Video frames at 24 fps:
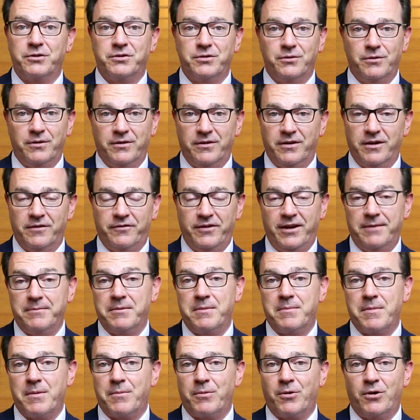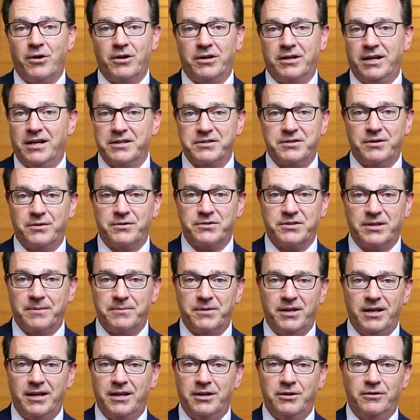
to a family member or a cousin or something,